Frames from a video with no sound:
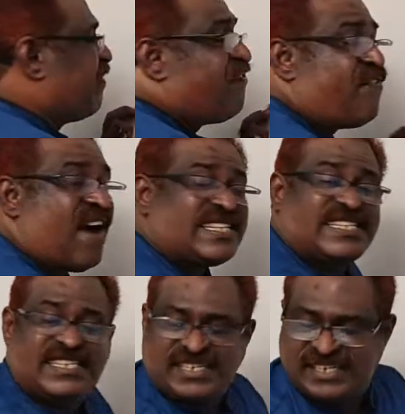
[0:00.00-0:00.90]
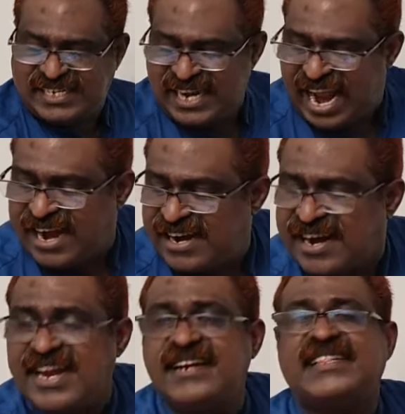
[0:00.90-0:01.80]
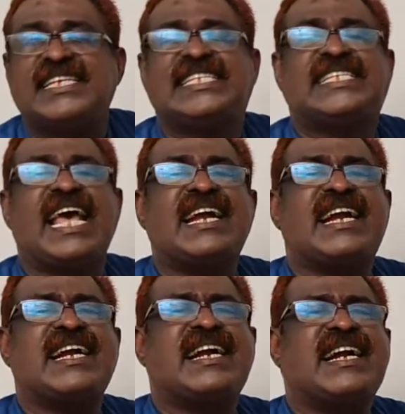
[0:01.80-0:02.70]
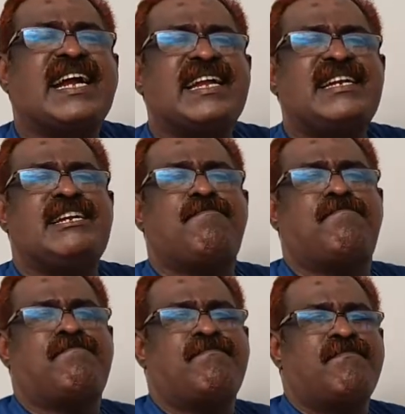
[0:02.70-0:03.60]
a first entry in the second